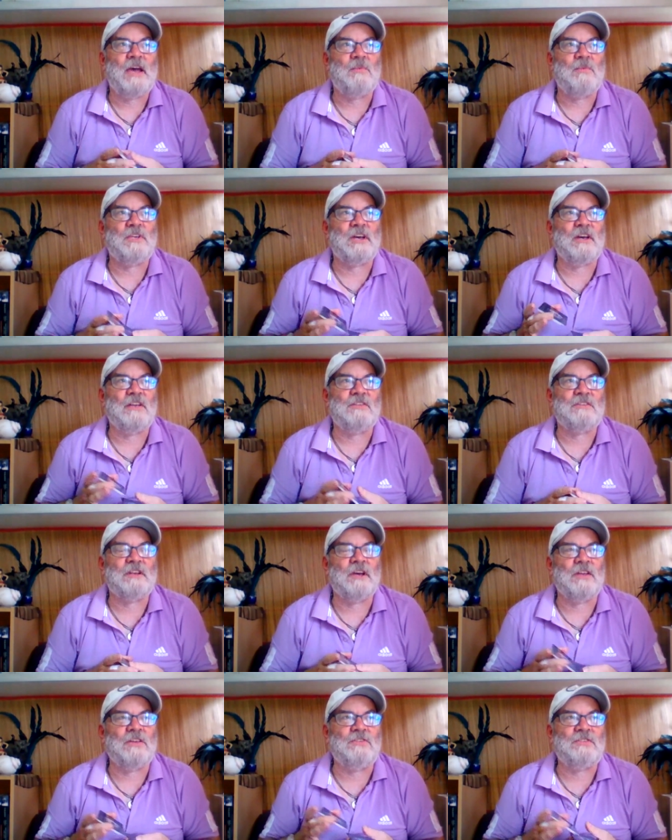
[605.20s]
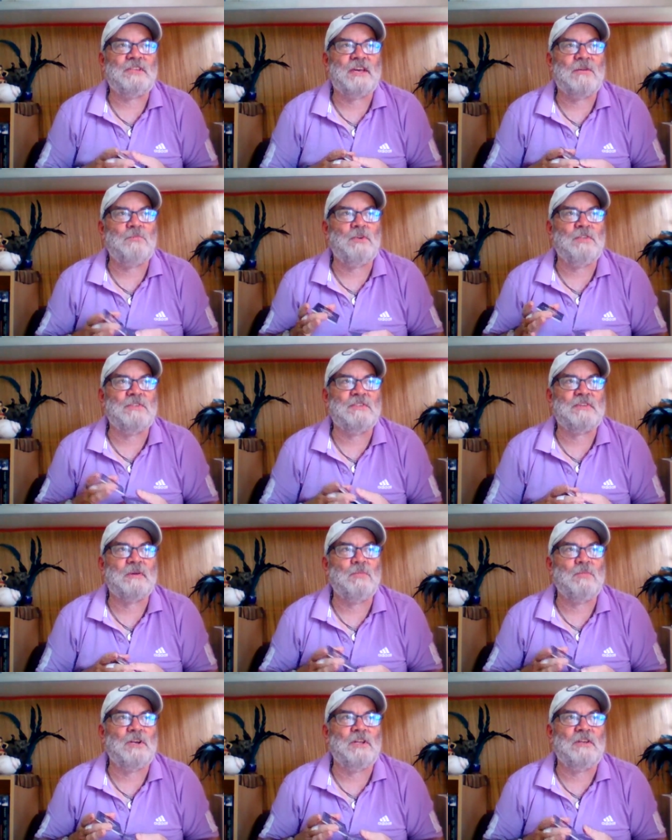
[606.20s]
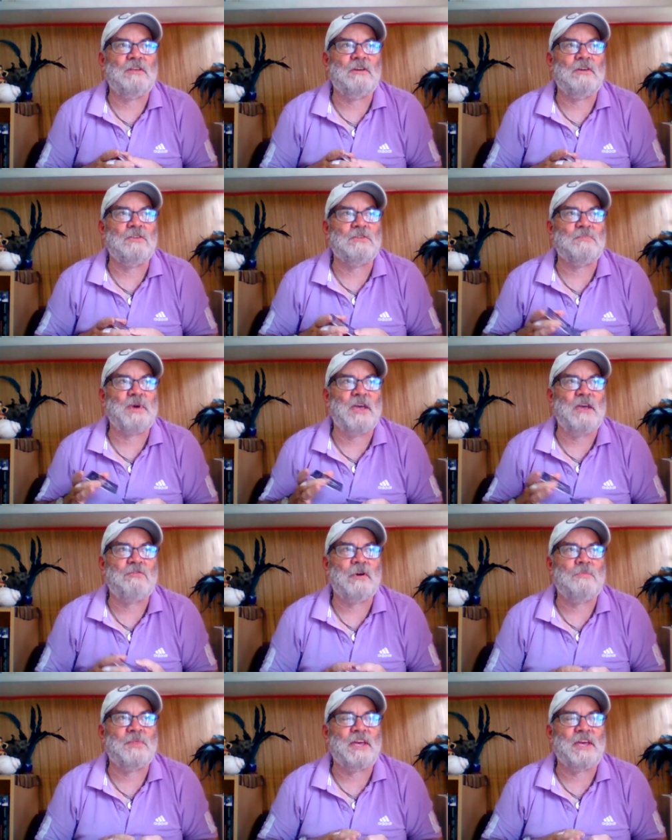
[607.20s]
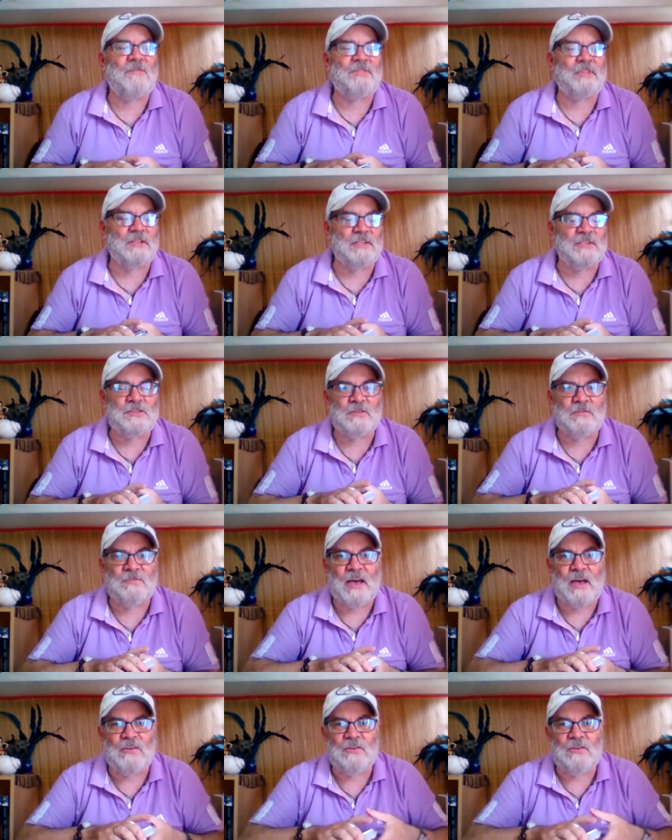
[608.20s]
Yeah, because uh, you said when somebody goes bankrupt, they have to list their